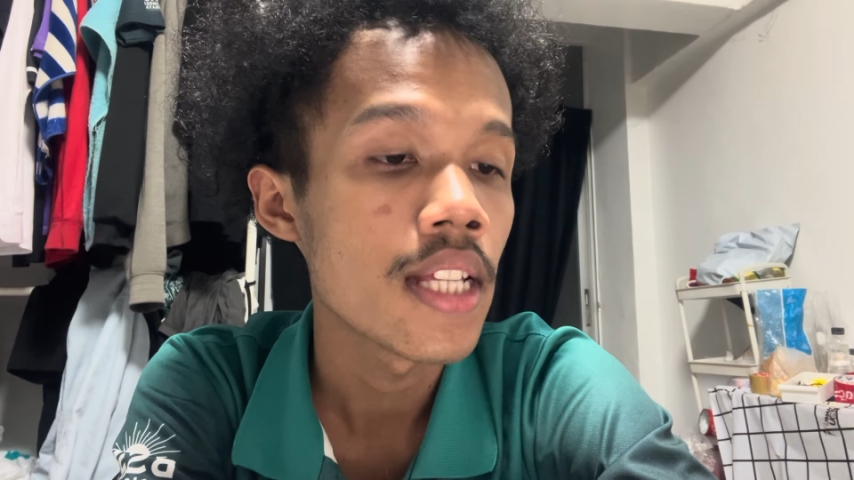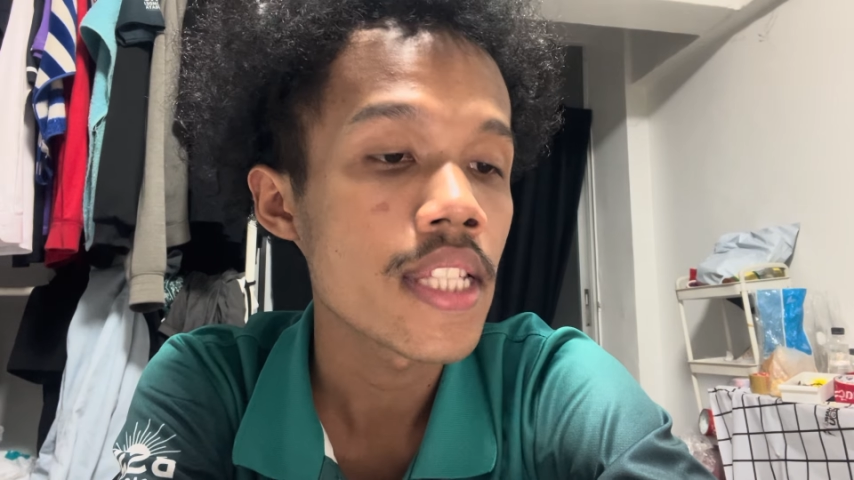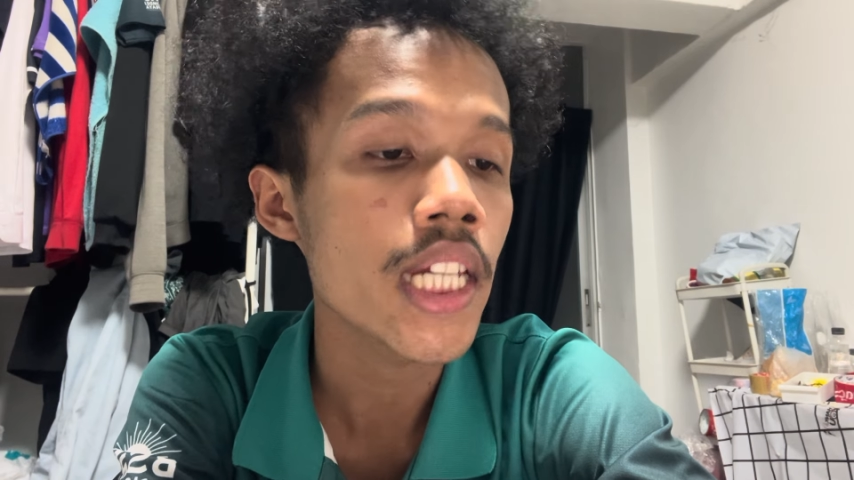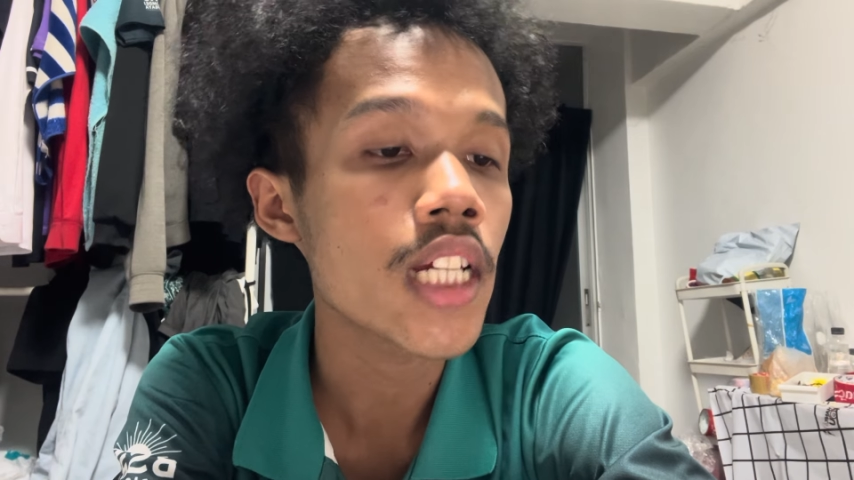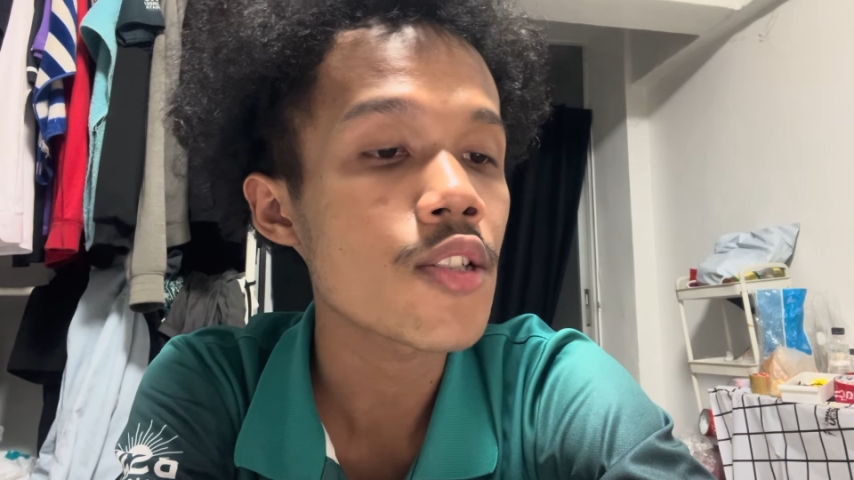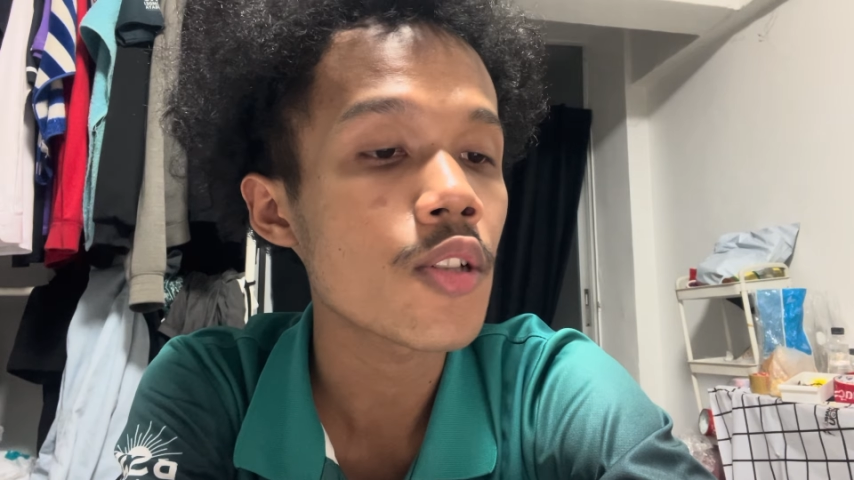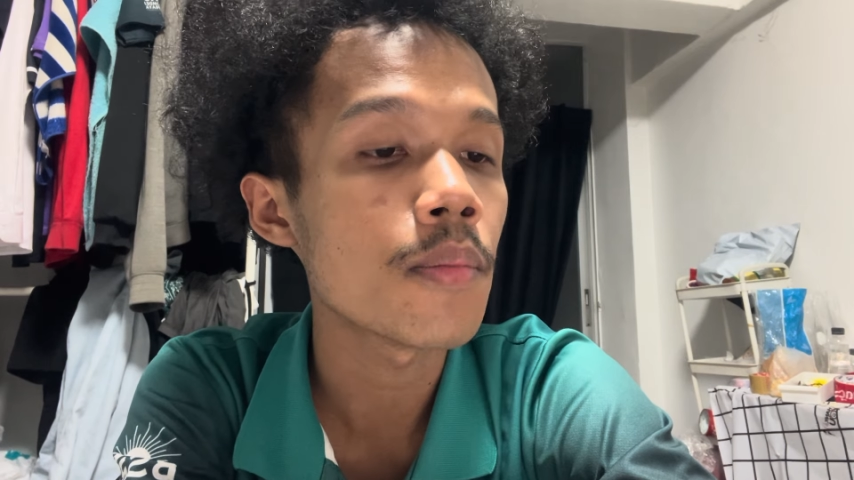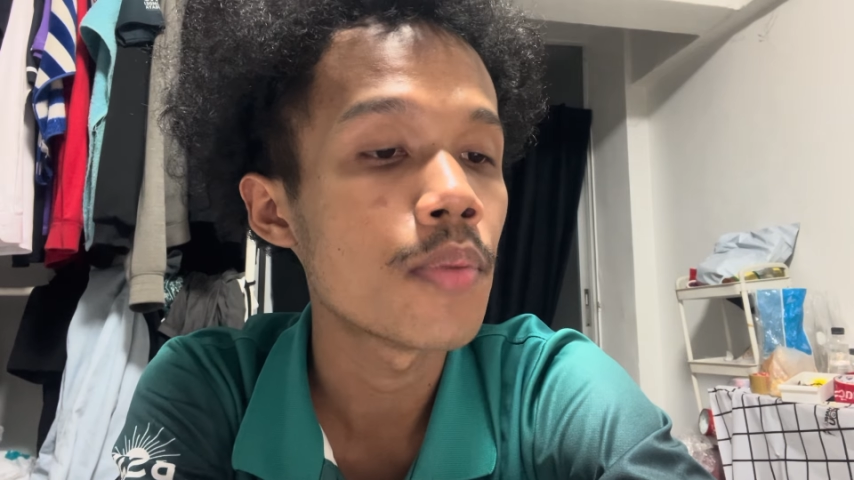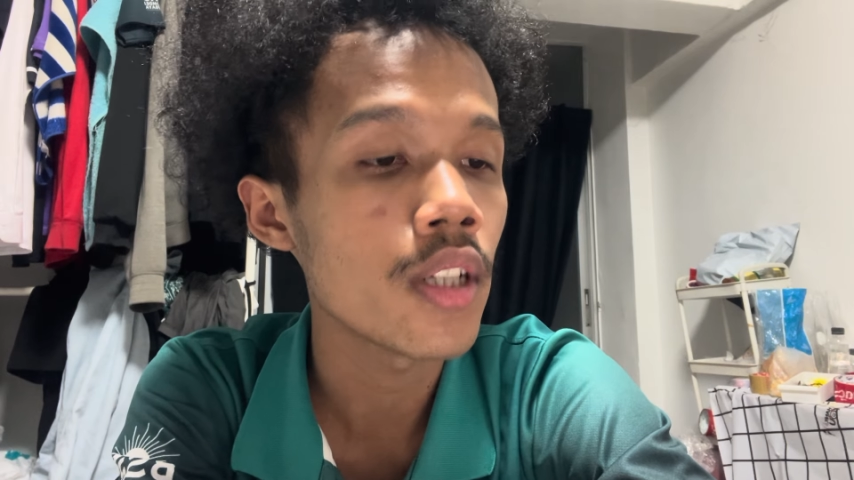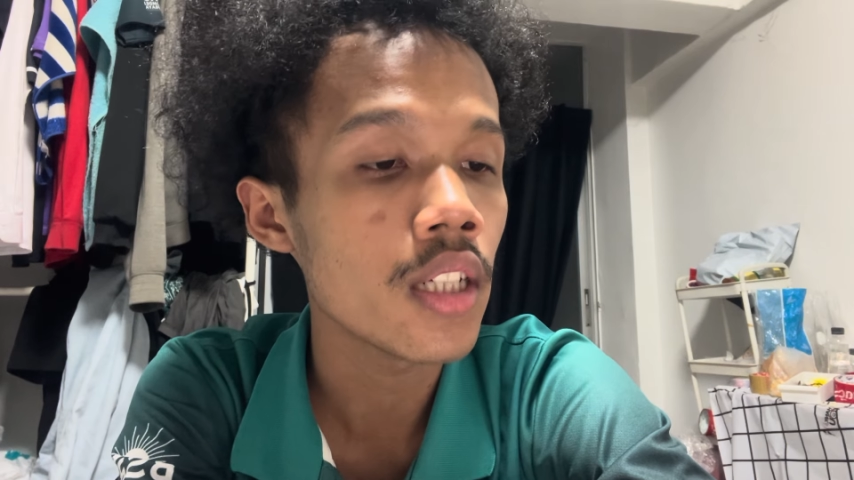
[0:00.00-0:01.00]
Take a short
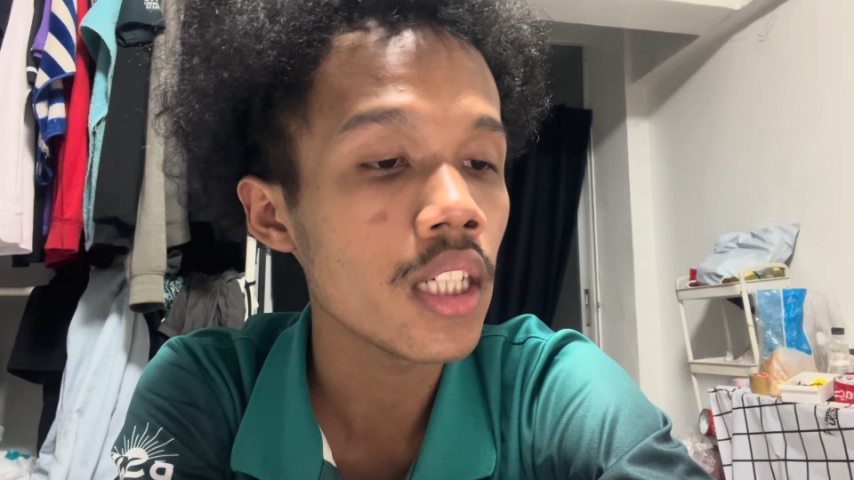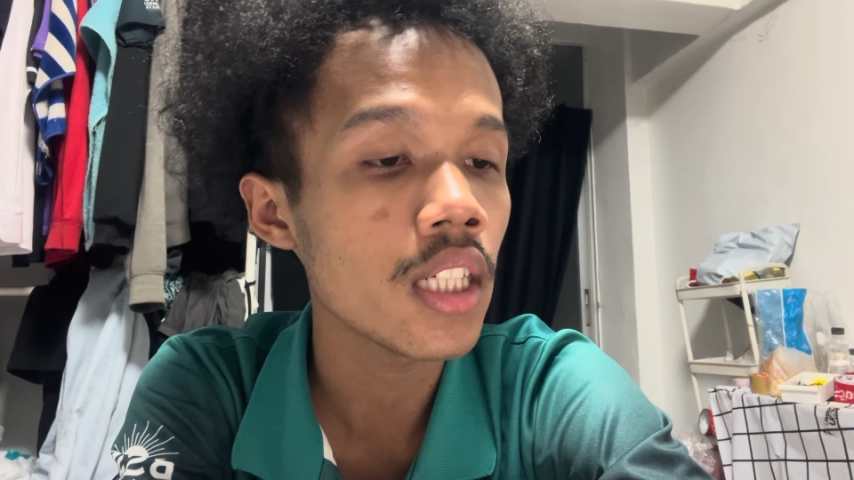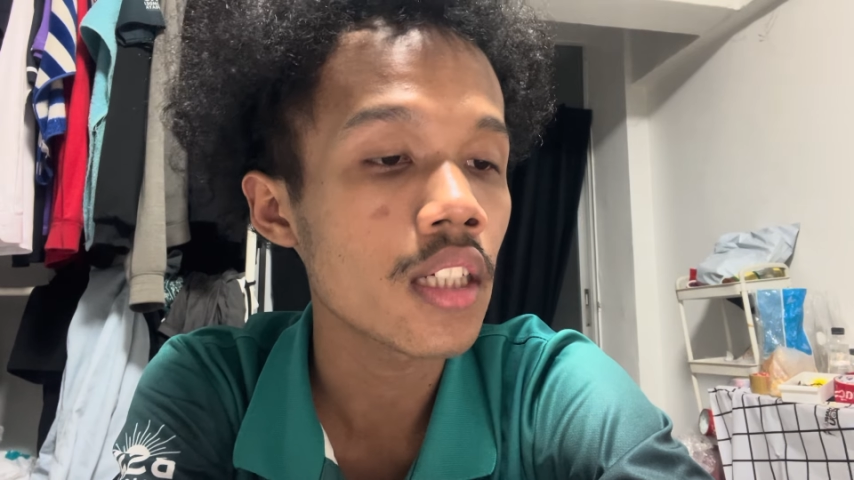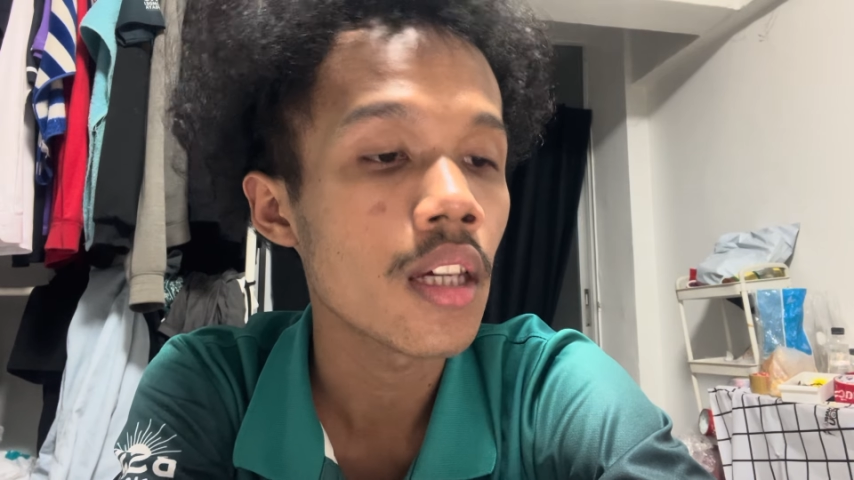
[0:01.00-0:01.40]
break,